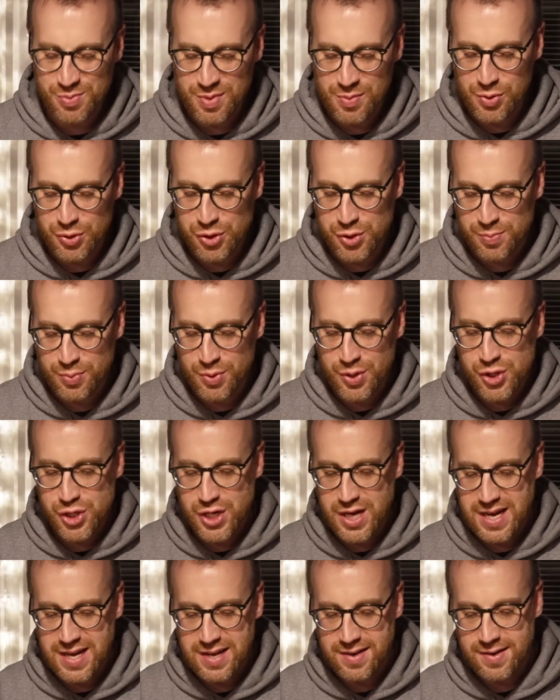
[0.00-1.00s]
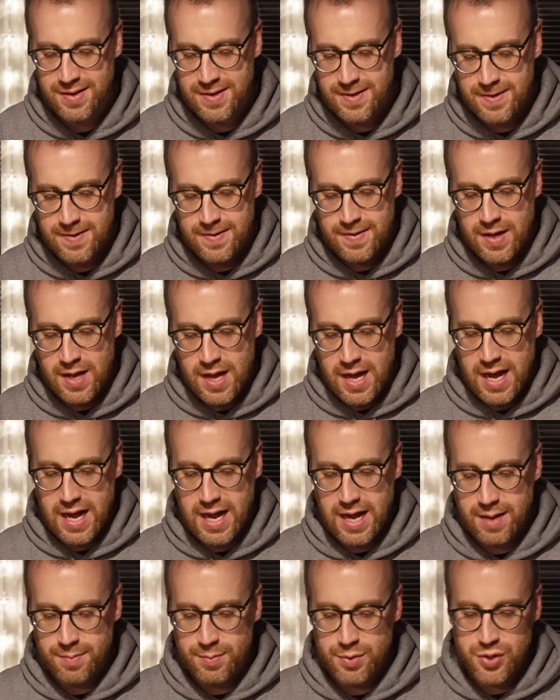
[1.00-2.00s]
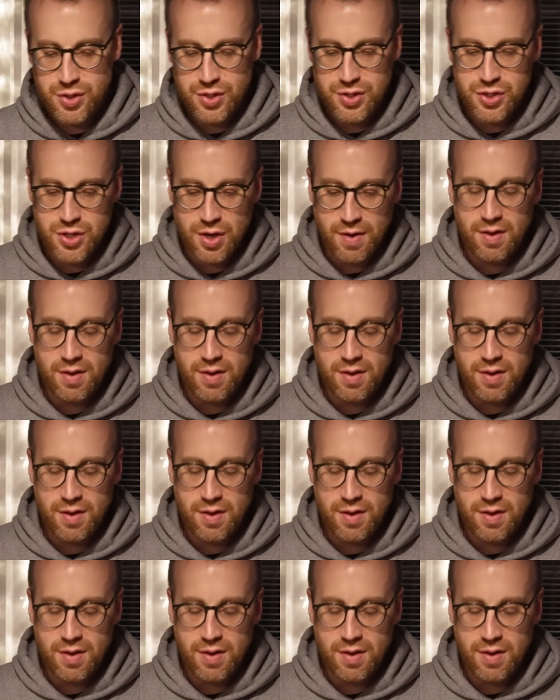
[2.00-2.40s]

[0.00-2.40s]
it'd be much appreciated. So it's